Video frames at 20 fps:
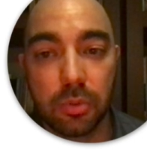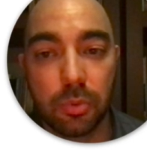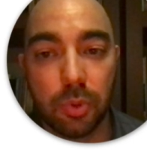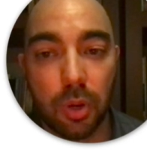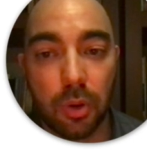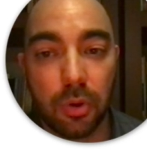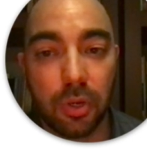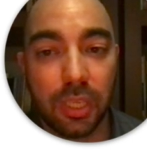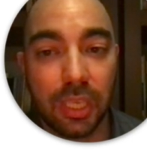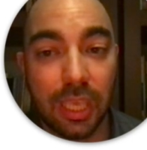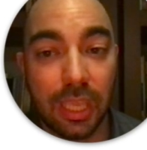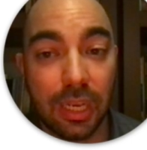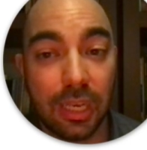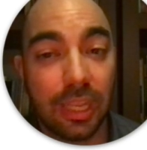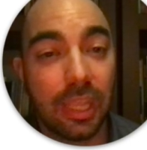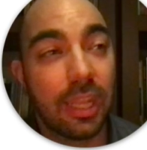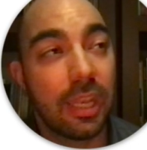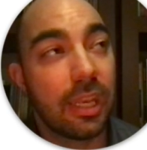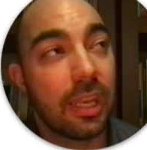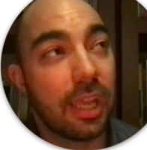router again.
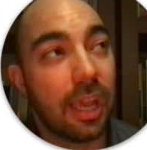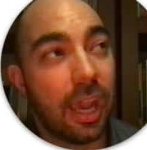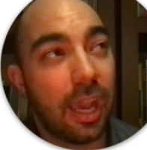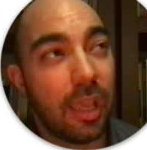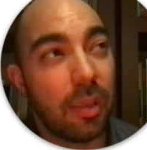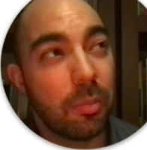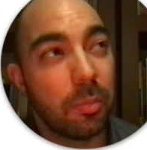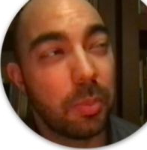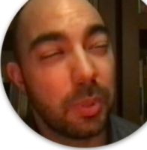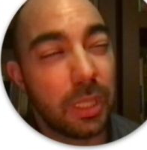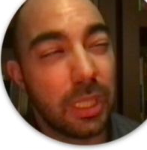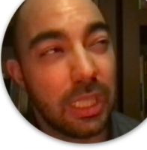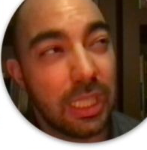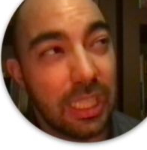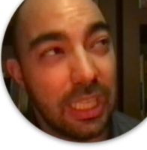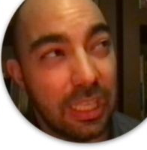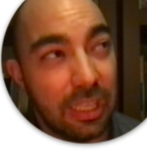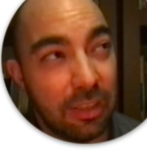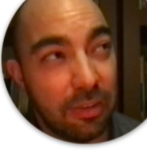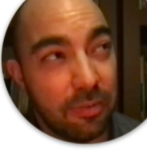And I
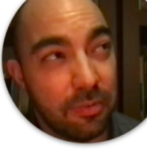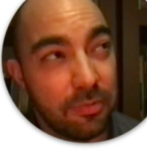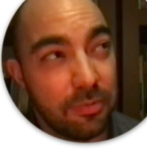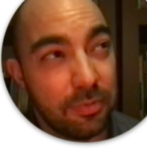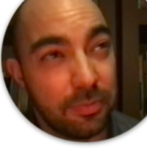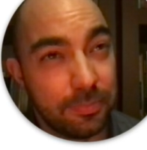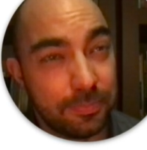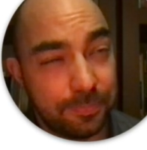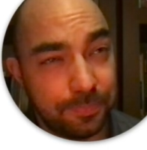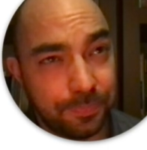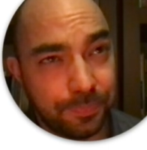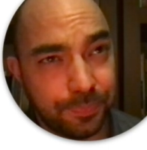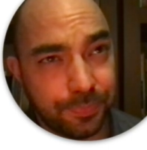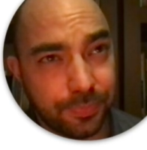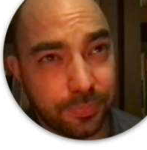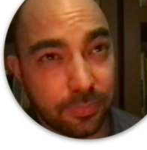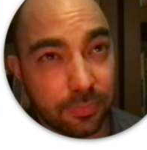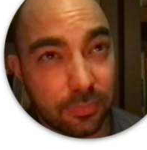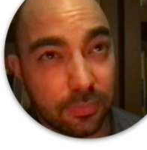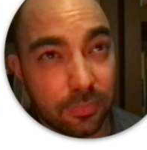believe
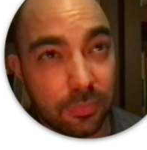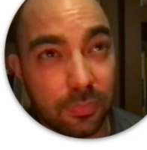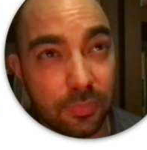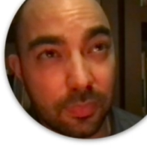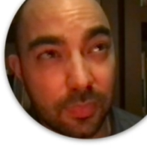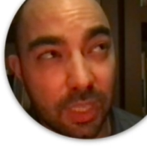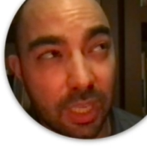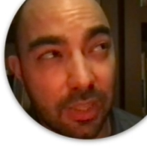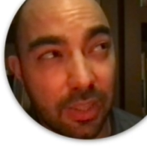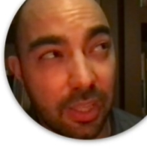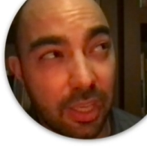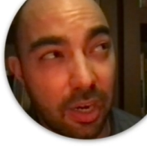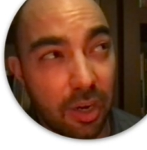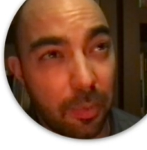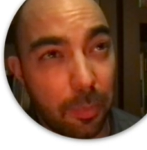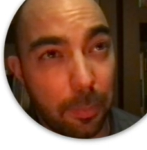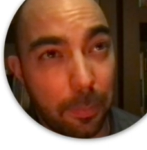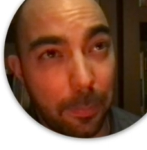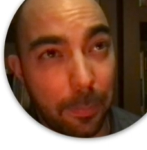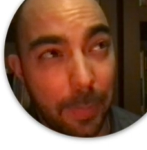they are
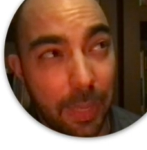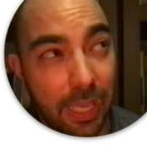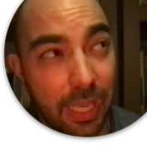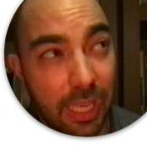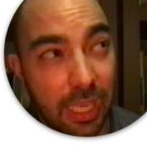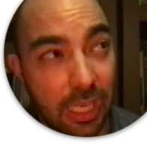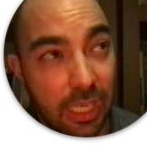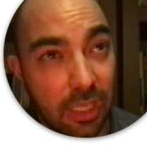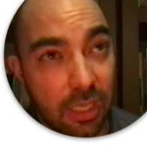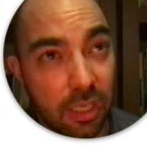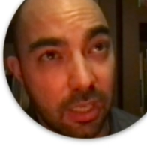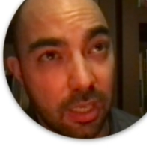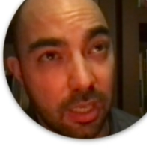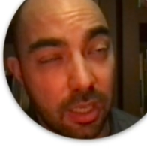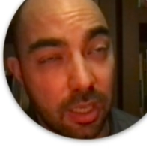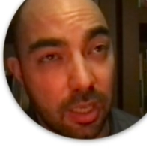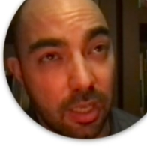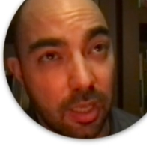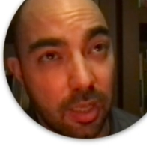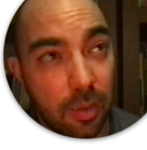made
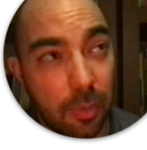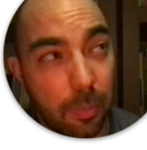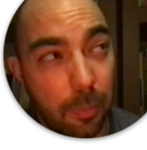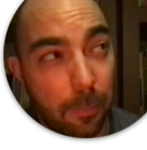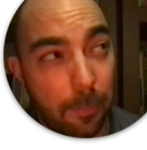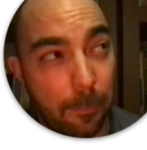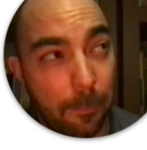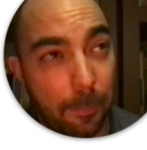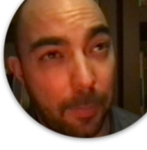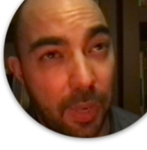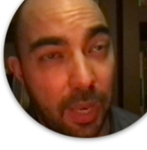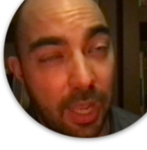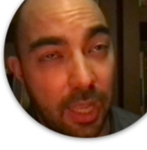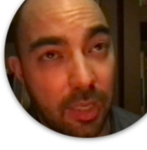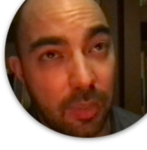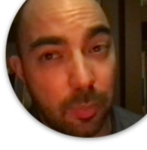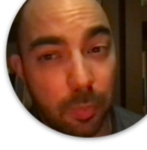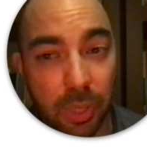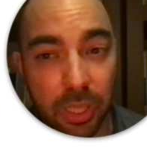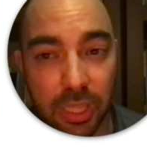
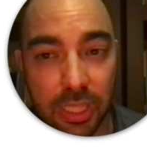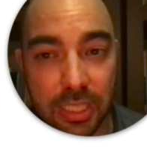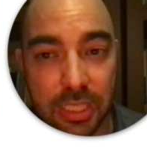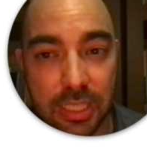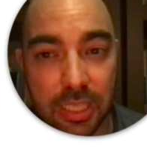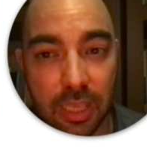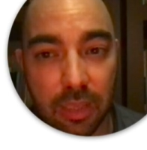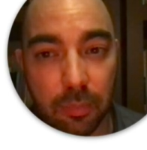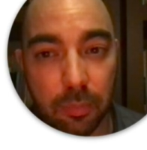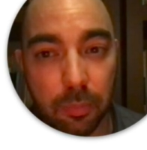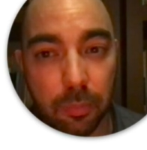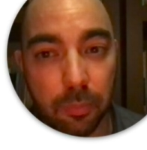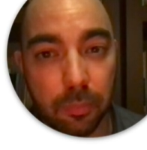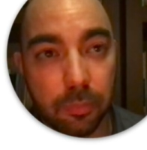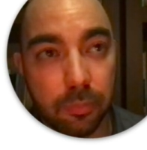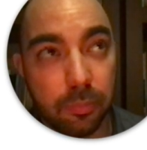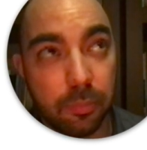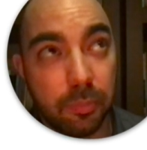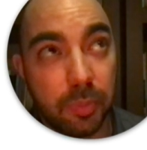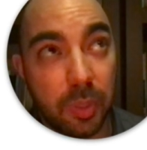not by the
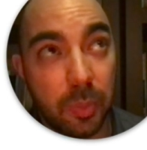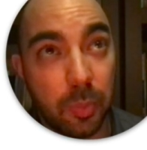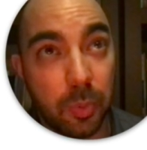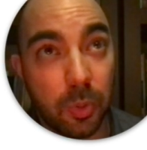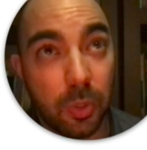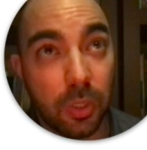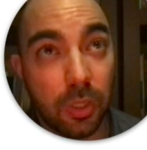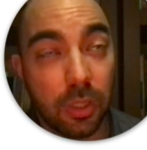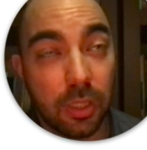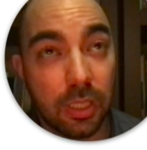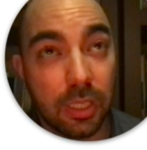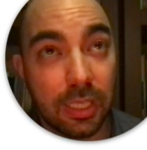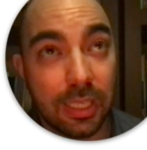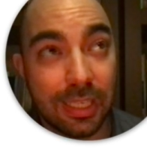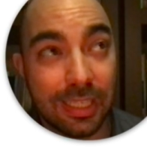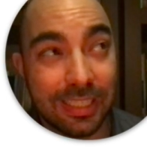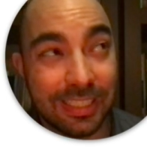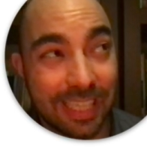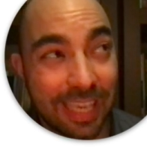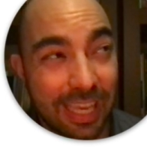same people
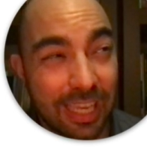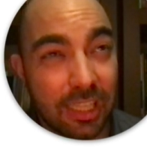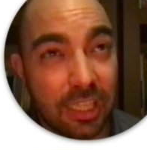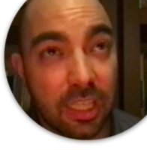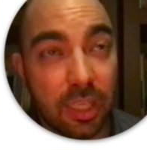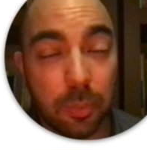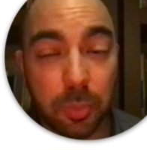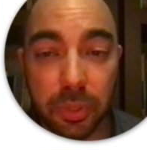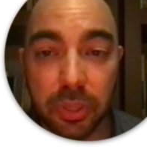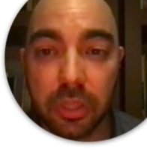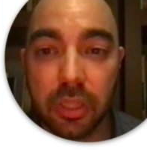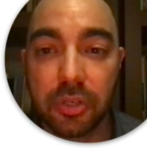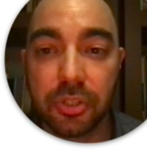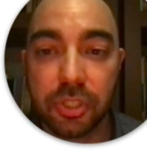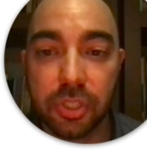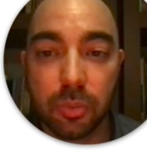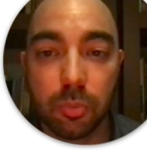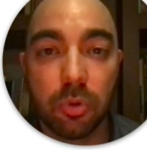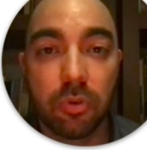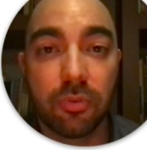exactly, but there's
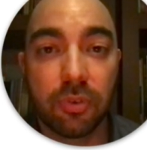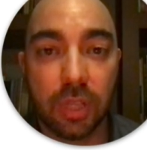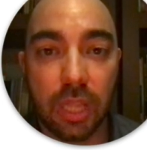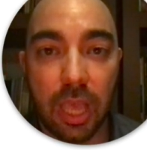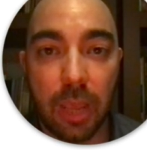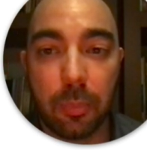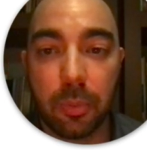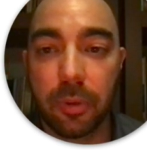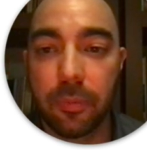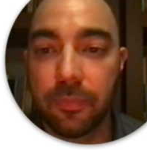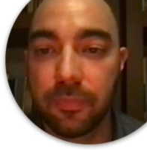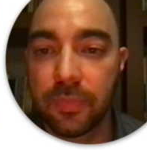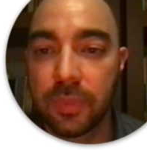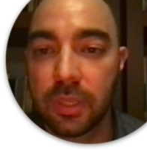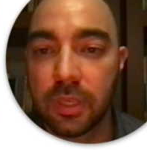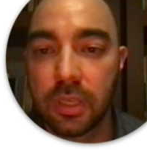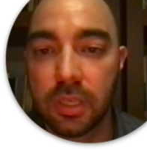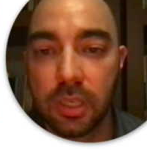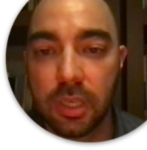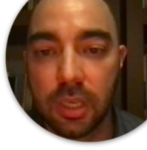some overlap.
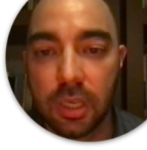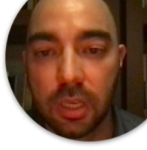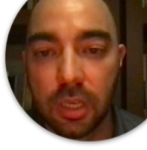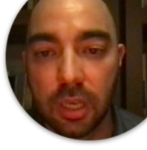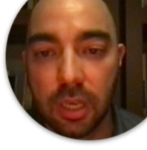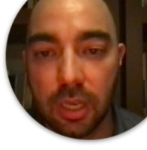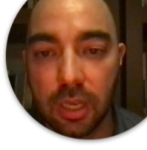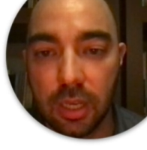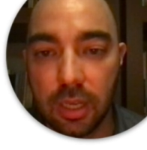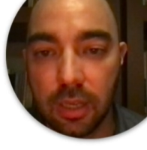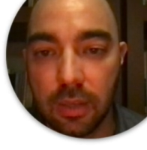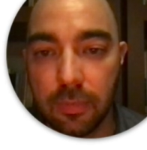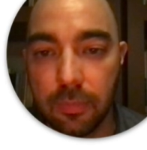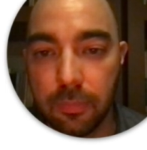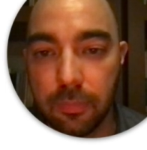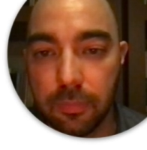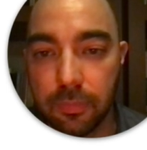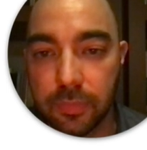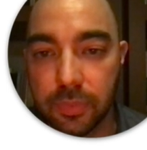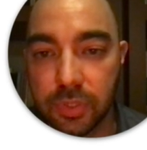
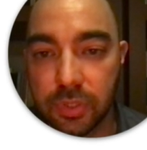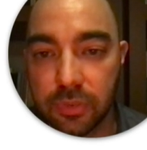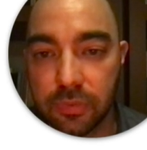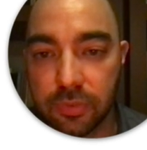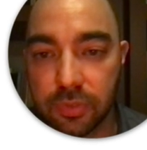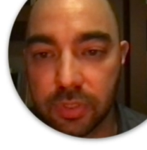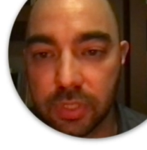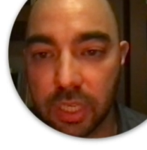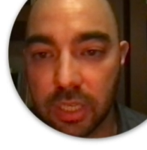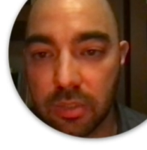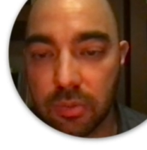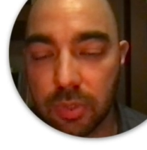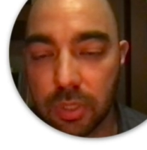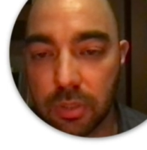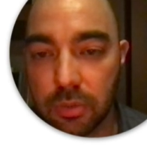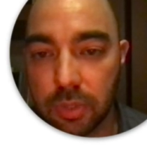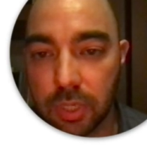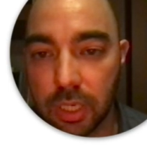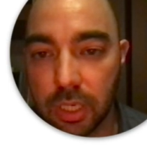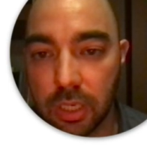Server-side
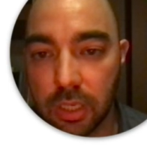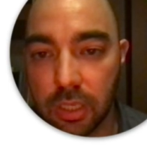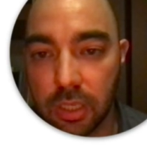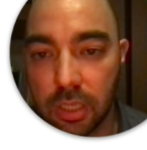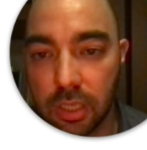rendering,